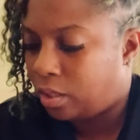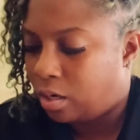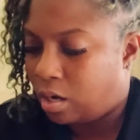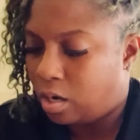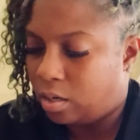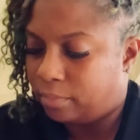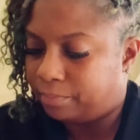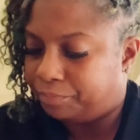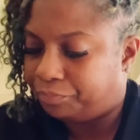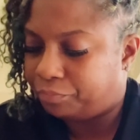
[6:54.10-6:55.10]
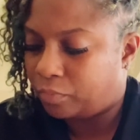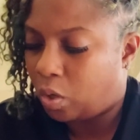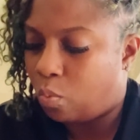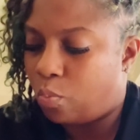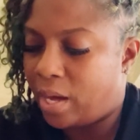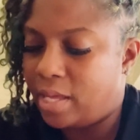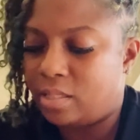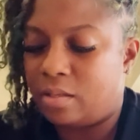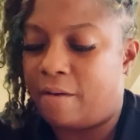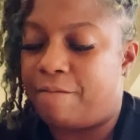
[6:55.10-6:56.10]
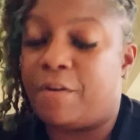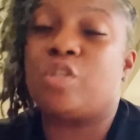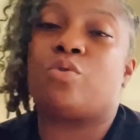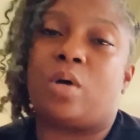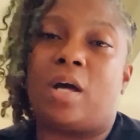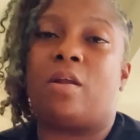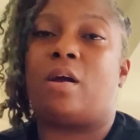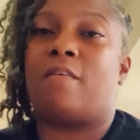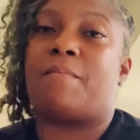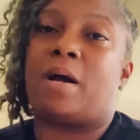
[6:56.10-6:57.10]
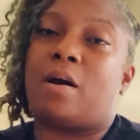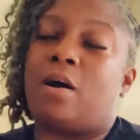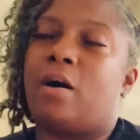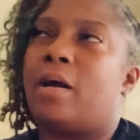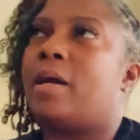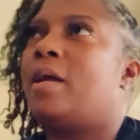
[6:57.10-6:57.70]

What is the official color of my car?